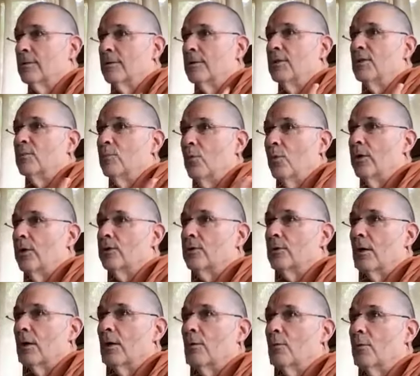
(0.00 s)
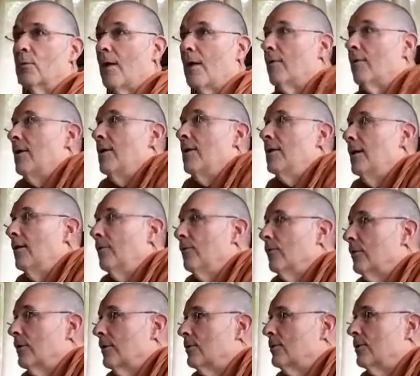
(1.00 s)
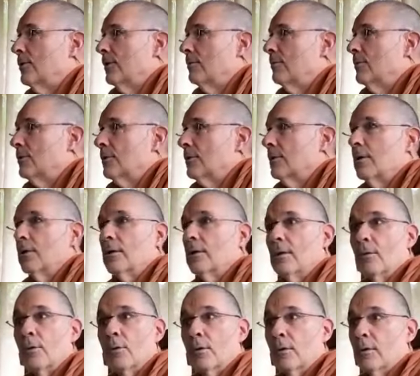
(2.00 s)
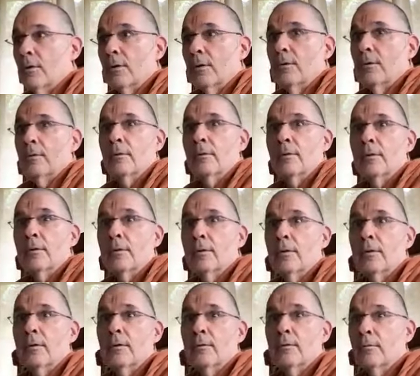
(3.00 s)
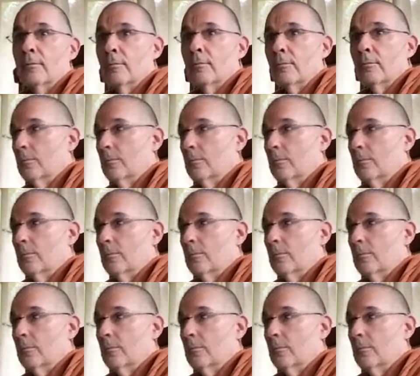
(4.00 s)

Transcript: These boys are, without any effort, it seems, in